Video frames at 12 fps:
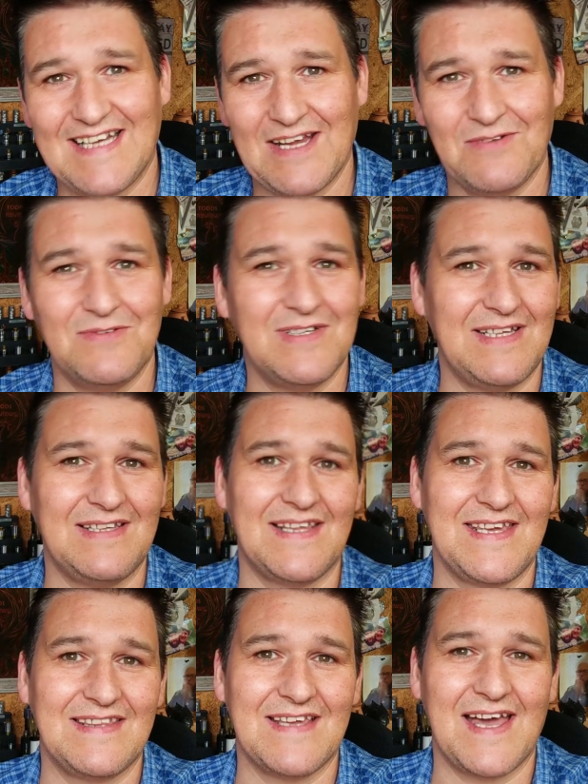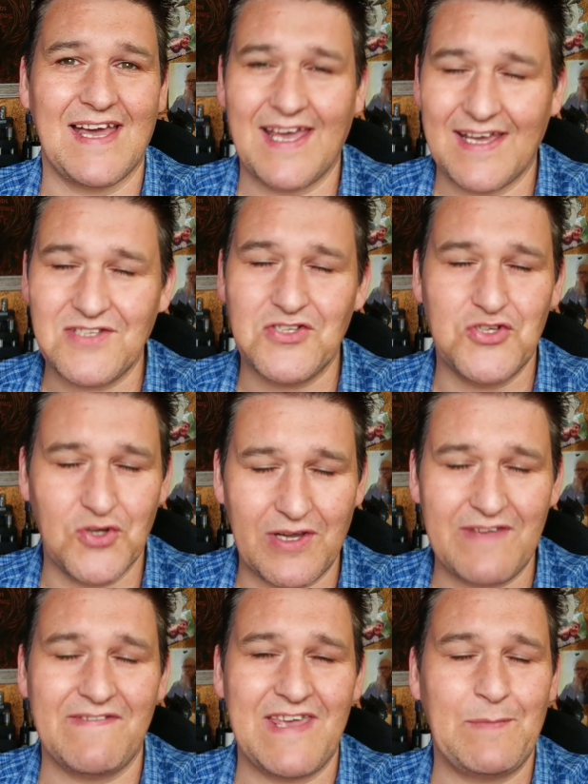I really like that. I
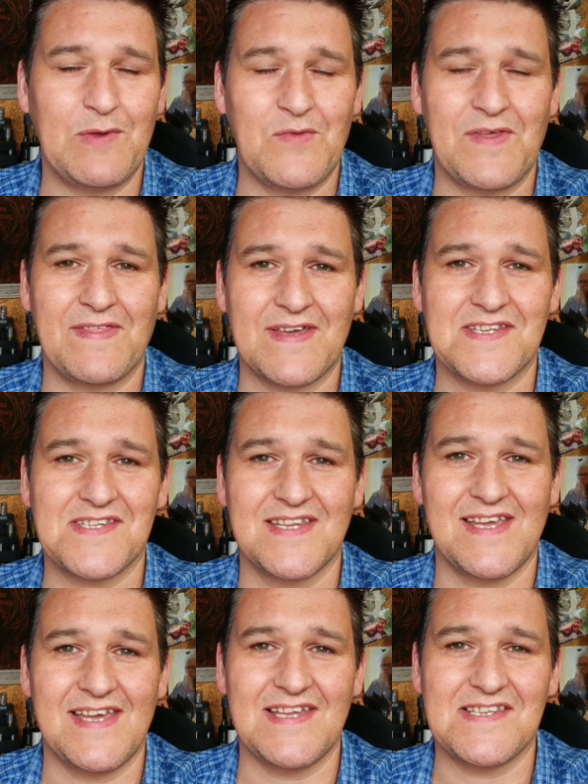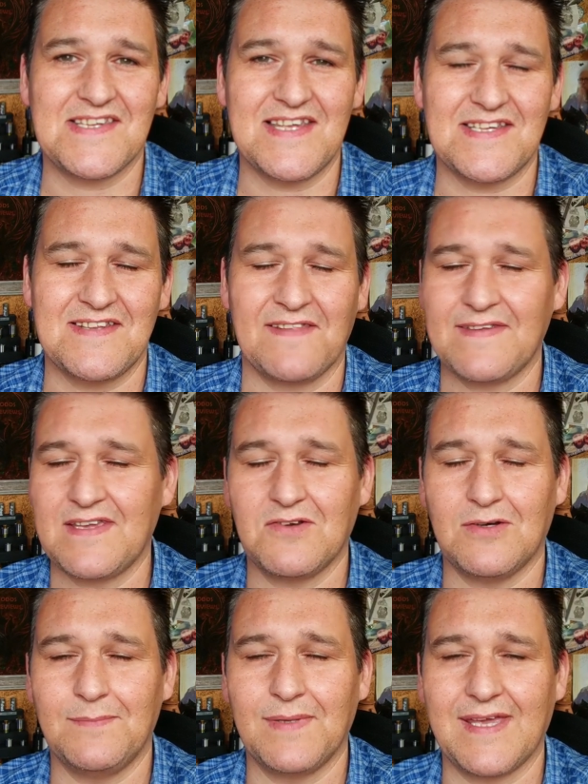enjoy vaping with this. It's nothing
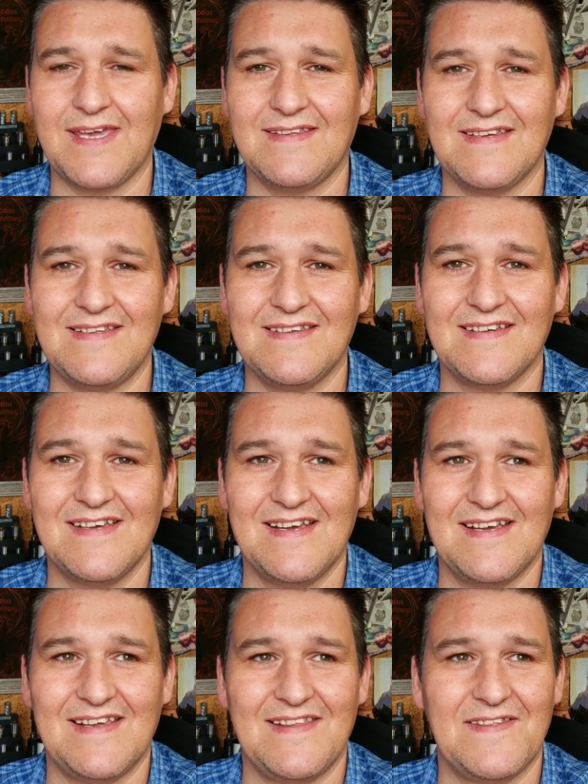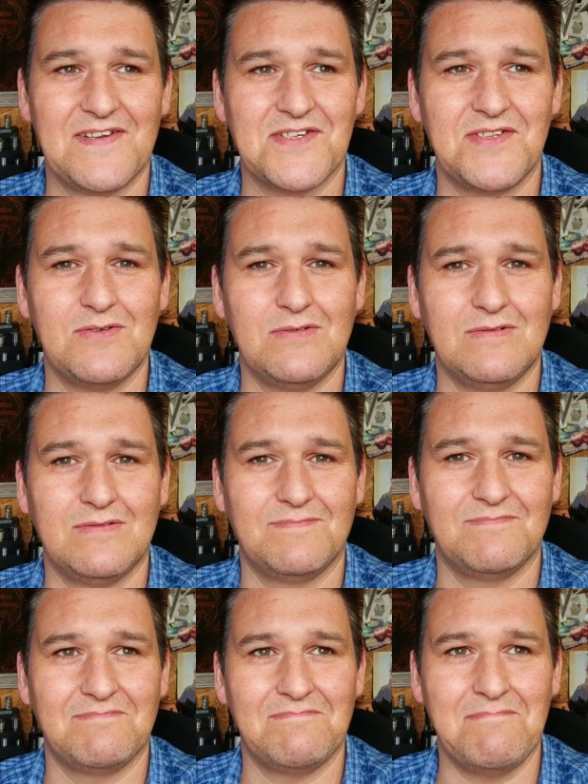complicated. There's no
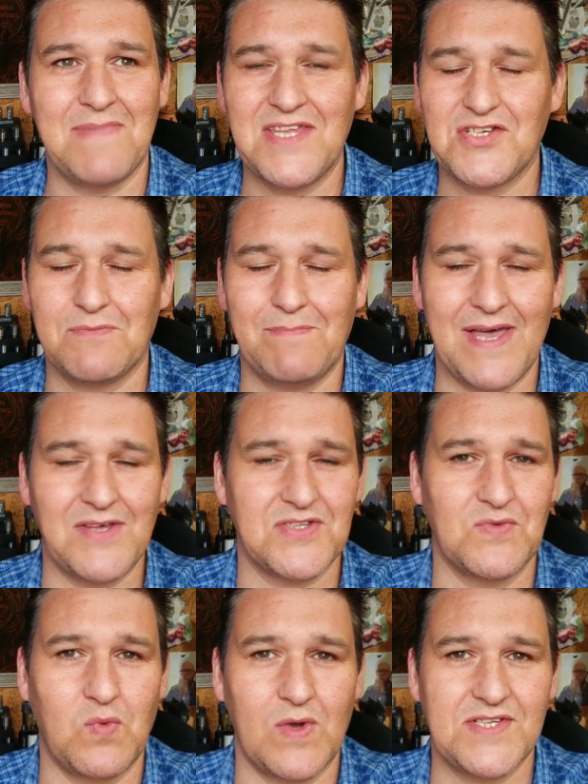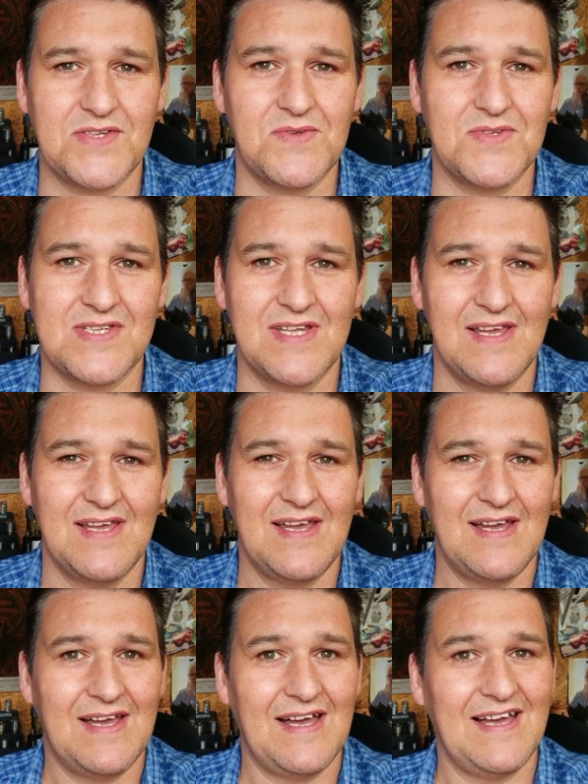major bells and whistles.
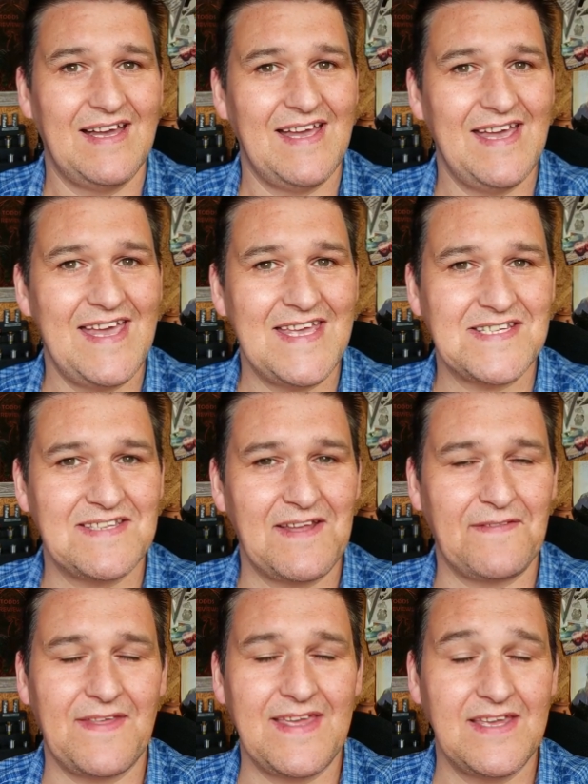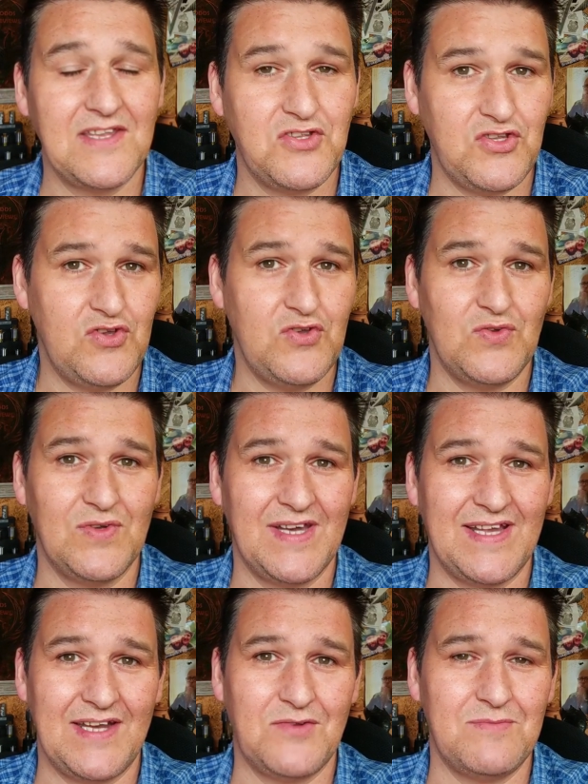It's nothing new,
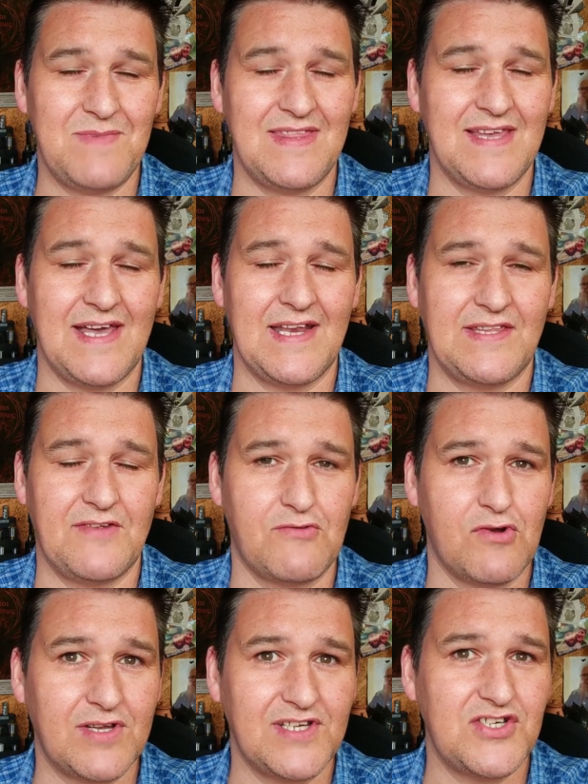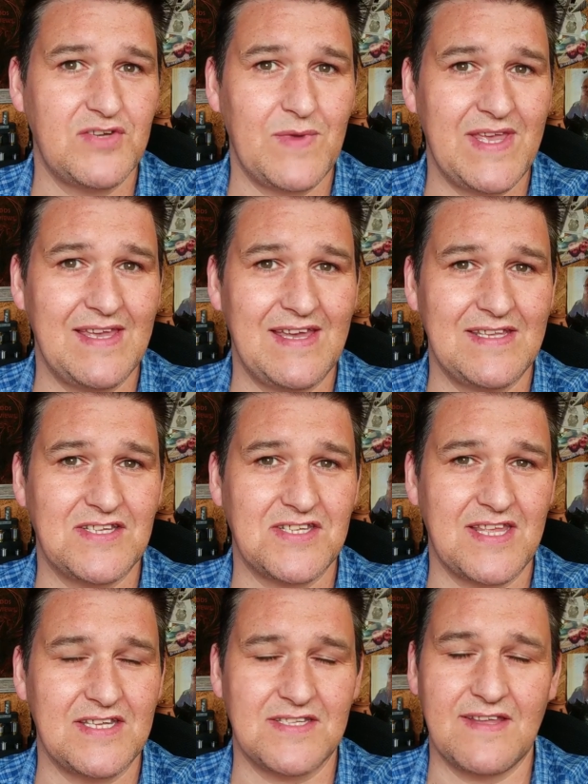and I don't mean that in a derogatory way.
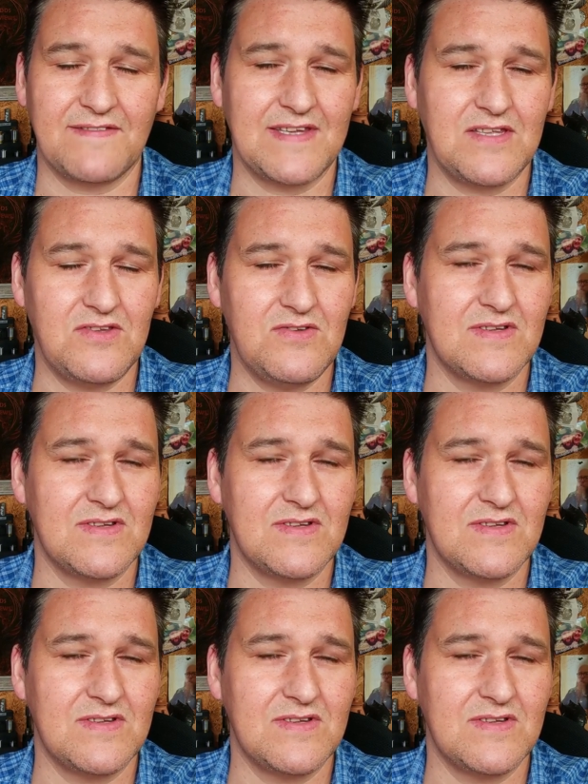It's nothing new.